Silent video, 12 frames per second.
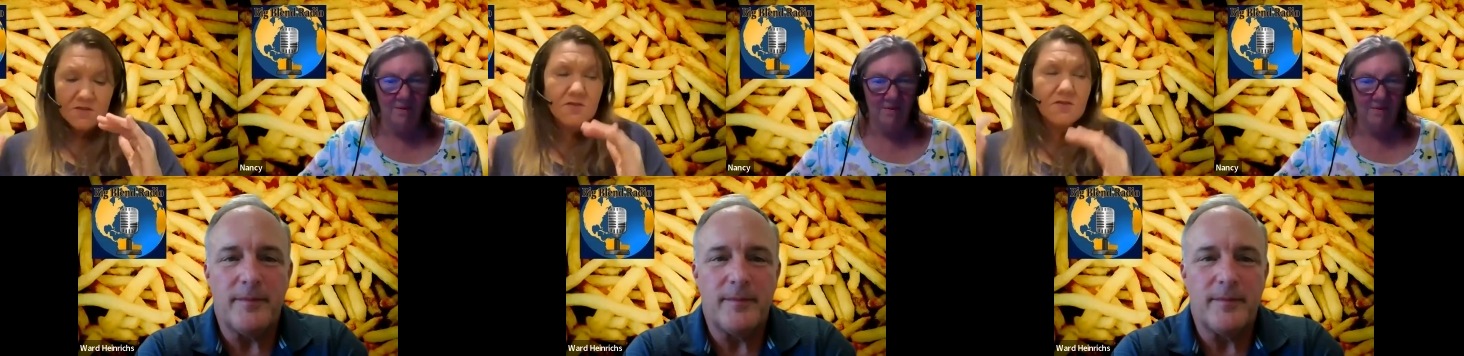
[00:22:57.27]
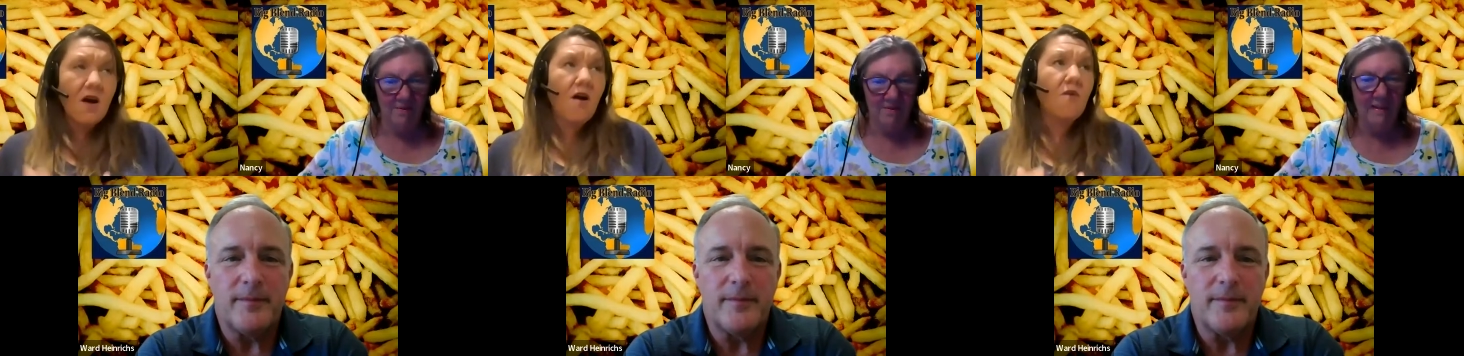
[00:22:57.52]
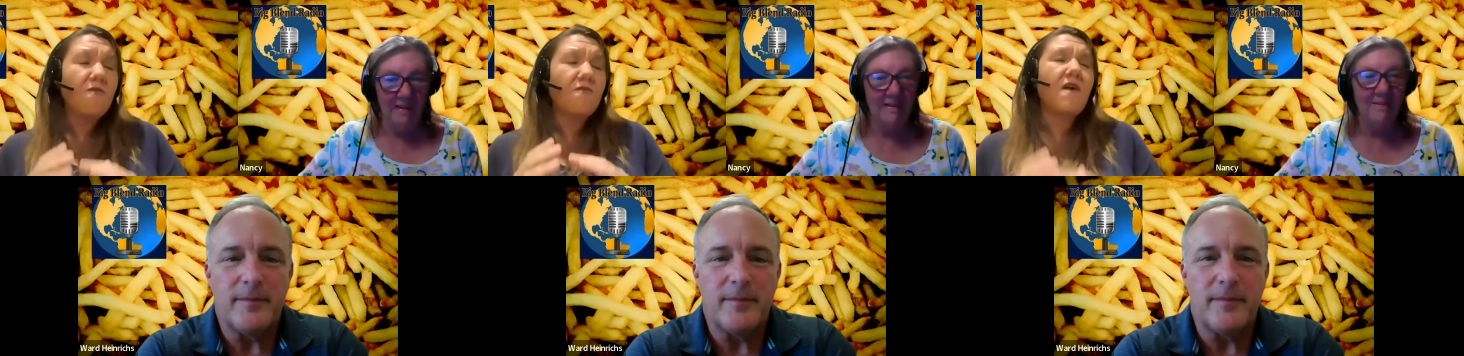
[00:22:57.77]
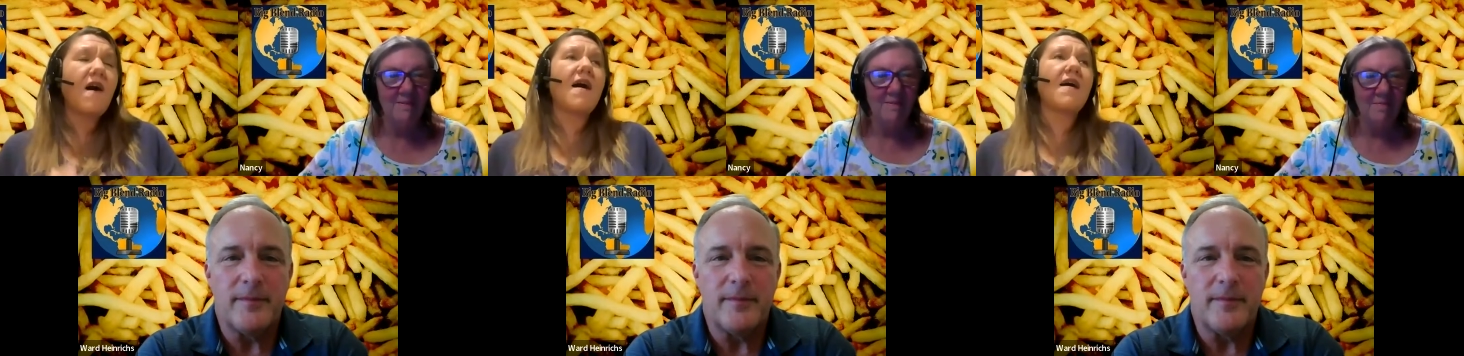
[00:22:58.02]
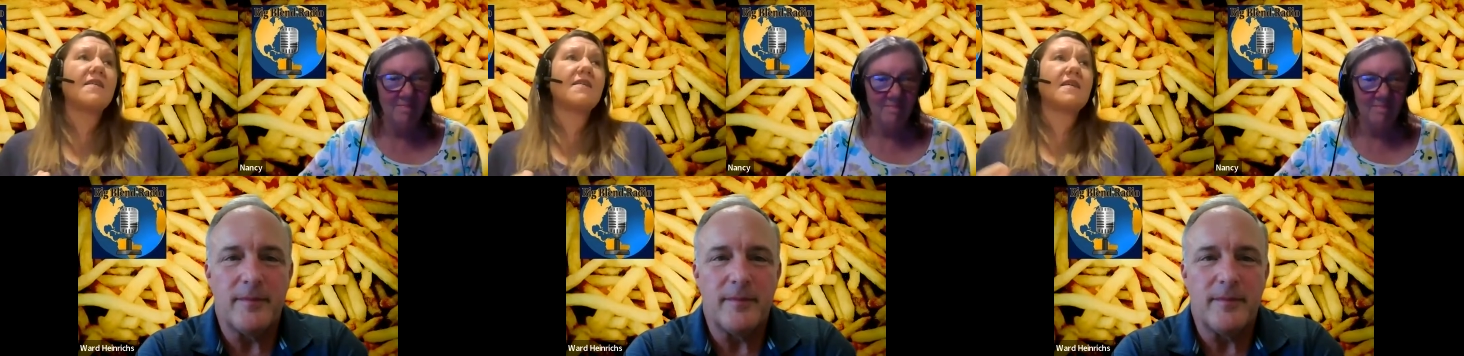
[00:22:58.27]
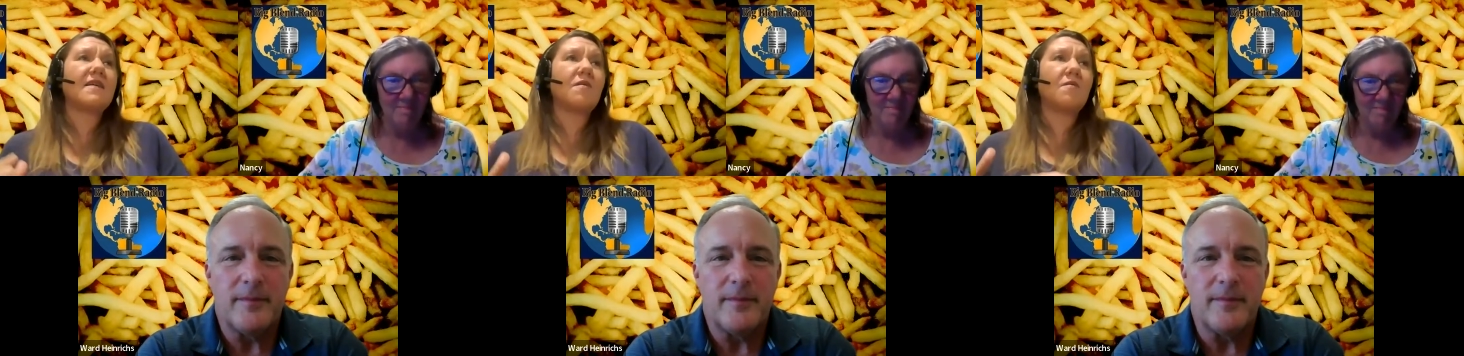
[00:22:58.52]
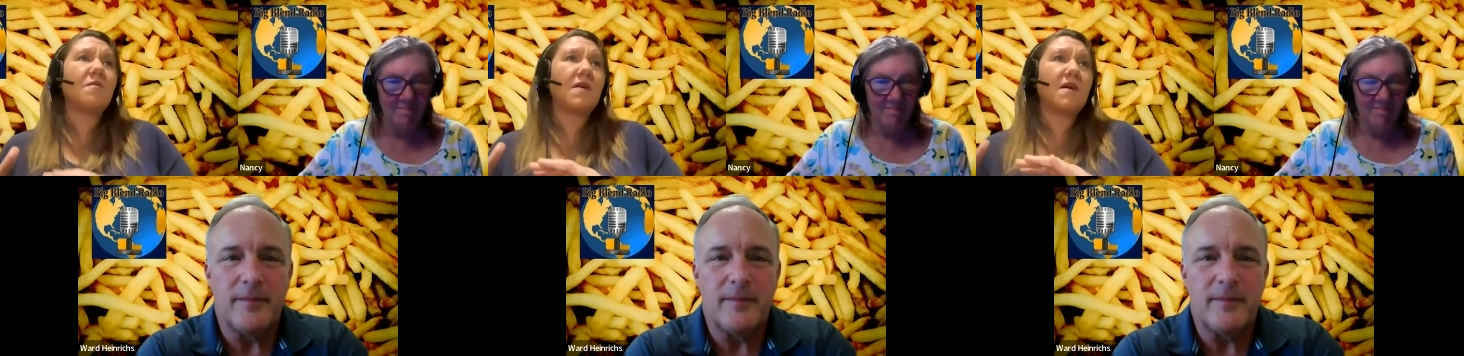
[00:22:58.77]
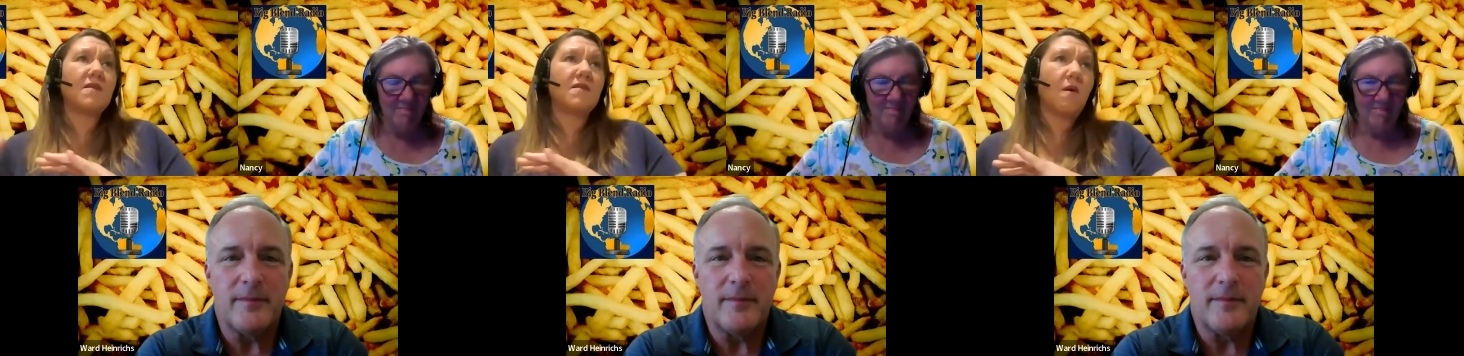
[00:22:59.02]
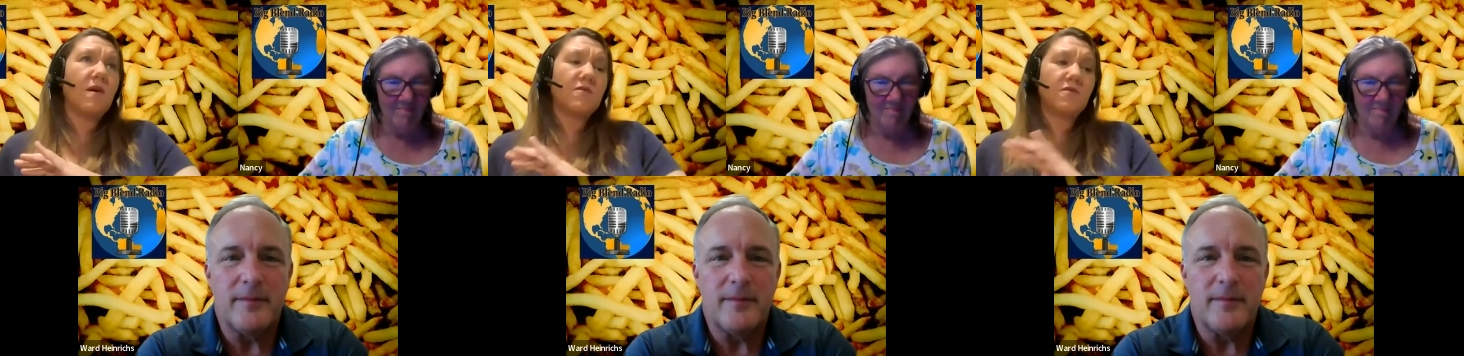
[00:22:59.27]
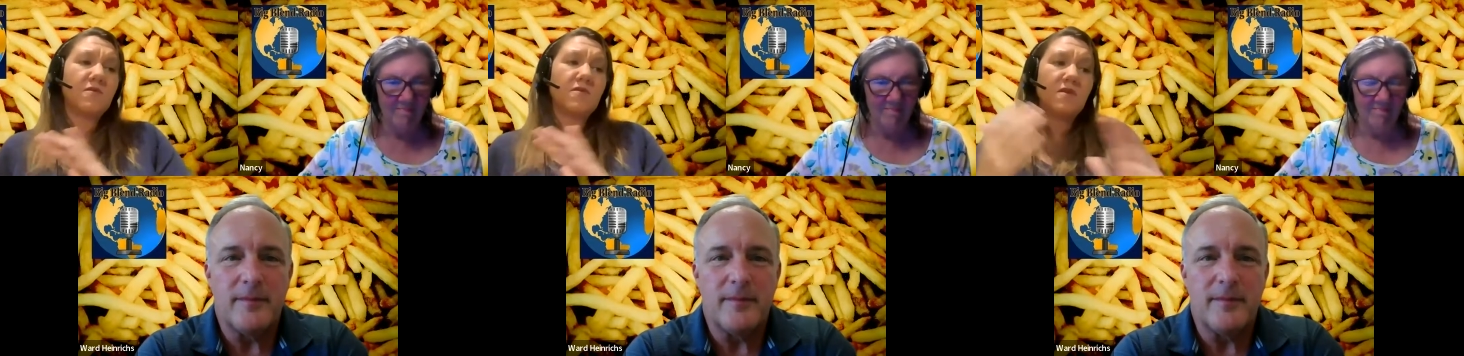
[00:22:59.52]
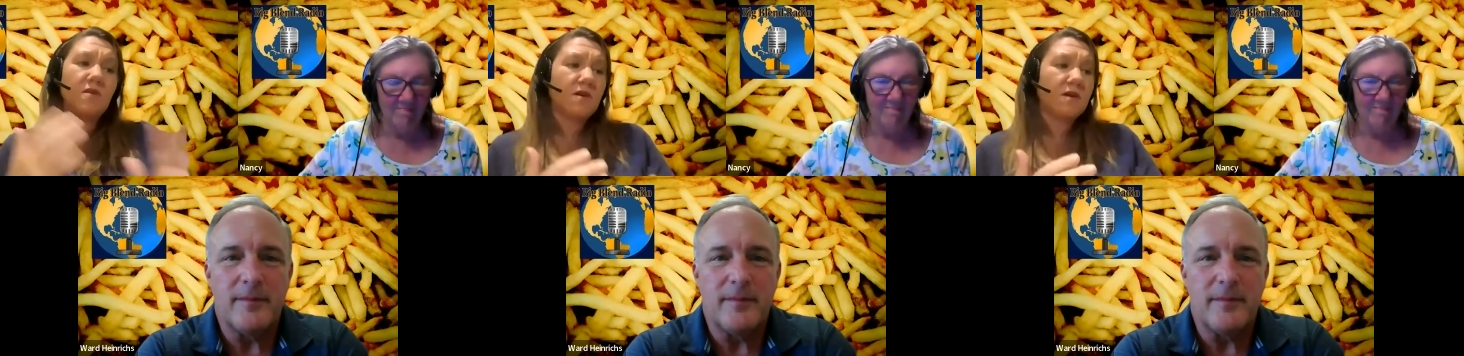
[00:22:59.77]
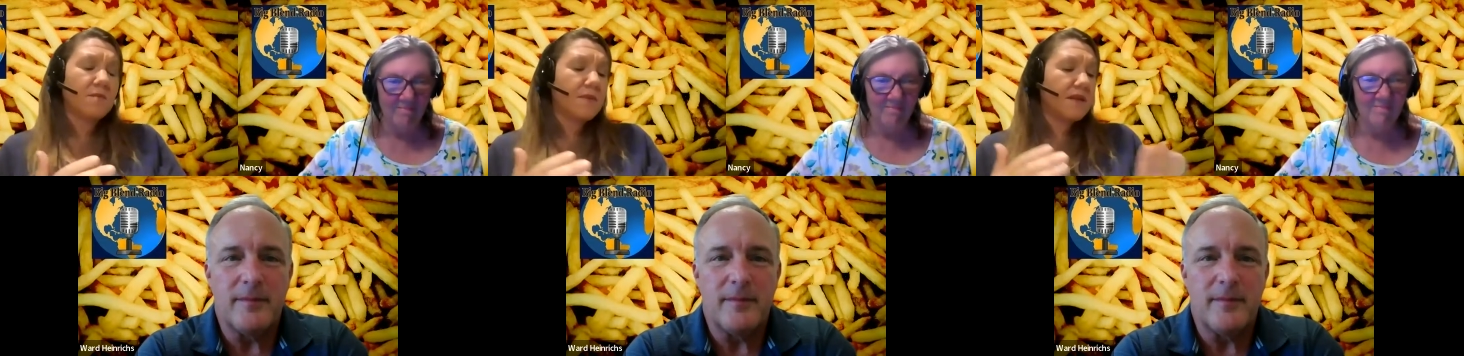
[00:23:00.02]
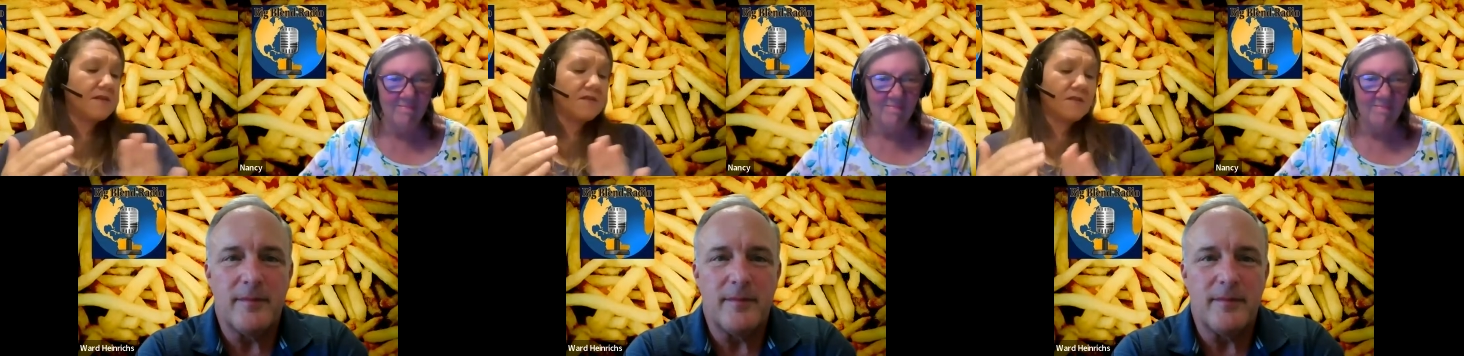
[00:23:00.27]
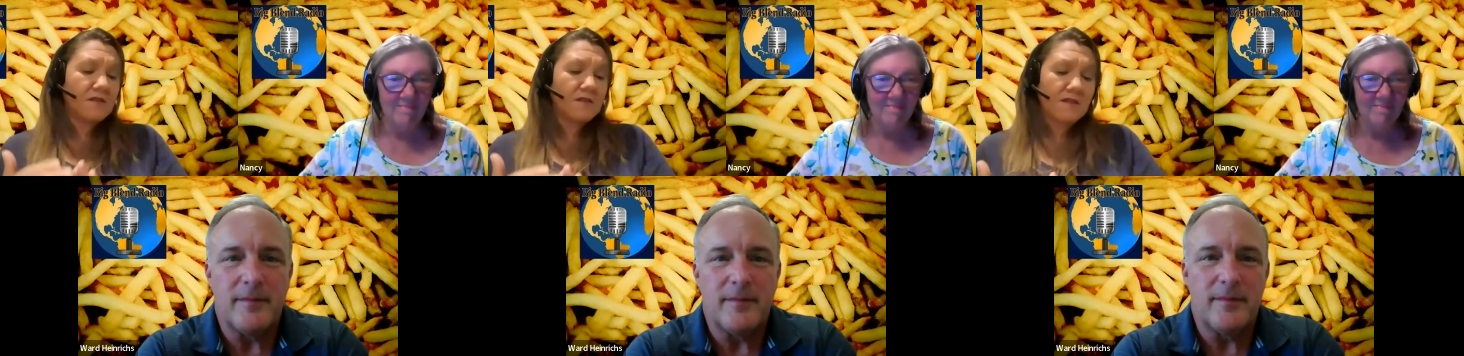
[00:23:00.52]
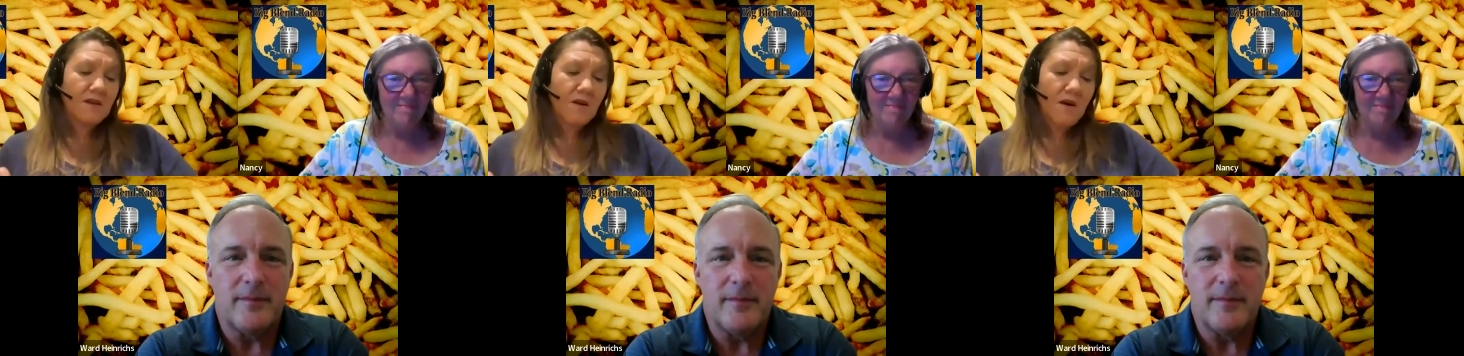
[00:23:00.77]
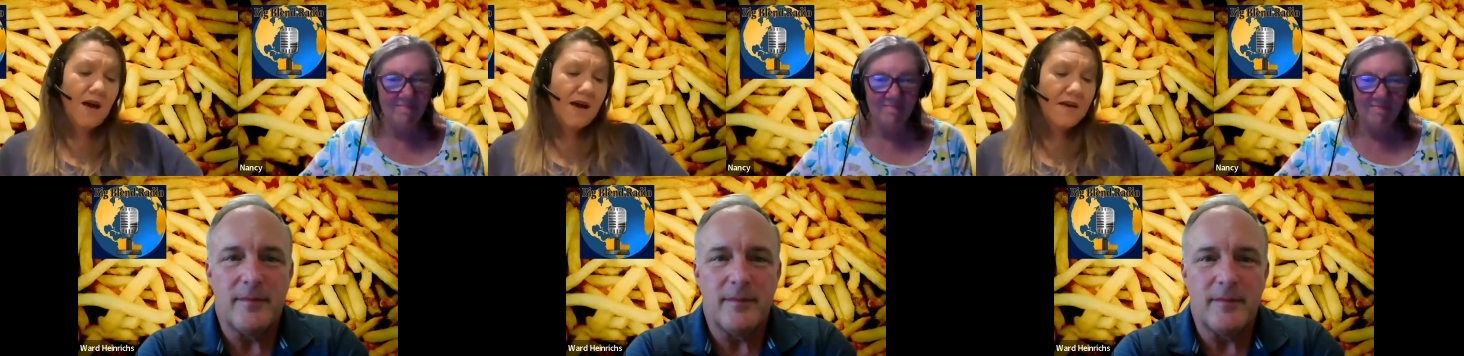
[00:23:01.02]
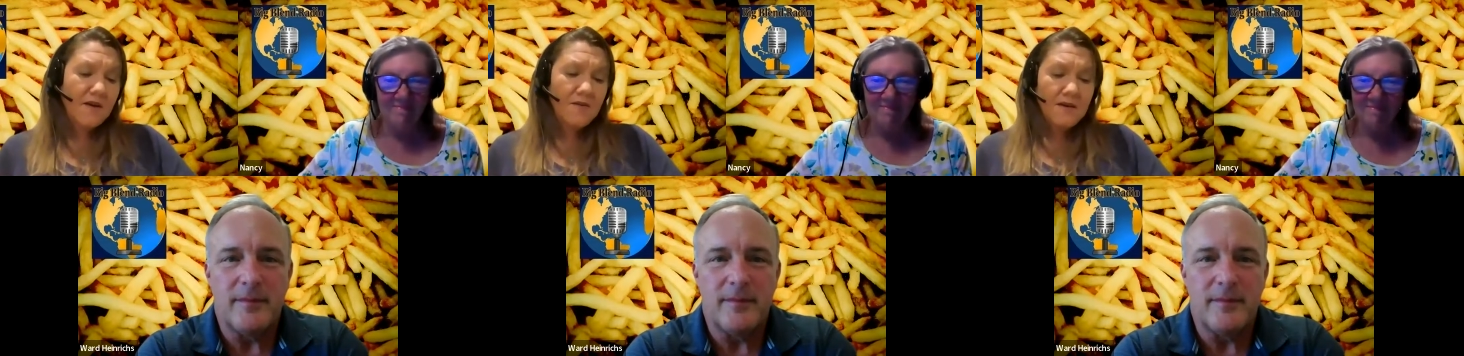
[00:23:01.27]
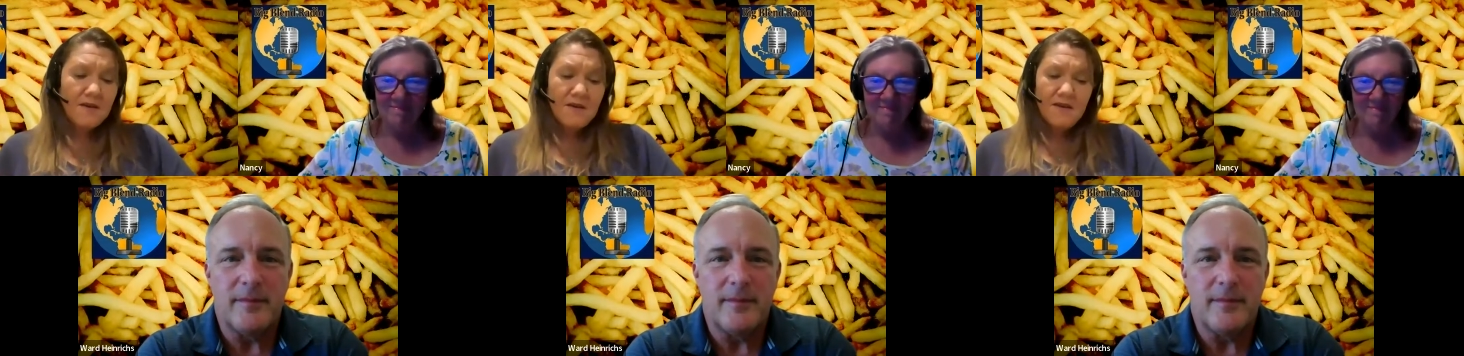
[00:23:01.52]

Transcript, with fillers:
Speaker 1: We were so fine going through New York, but as soon as Ohio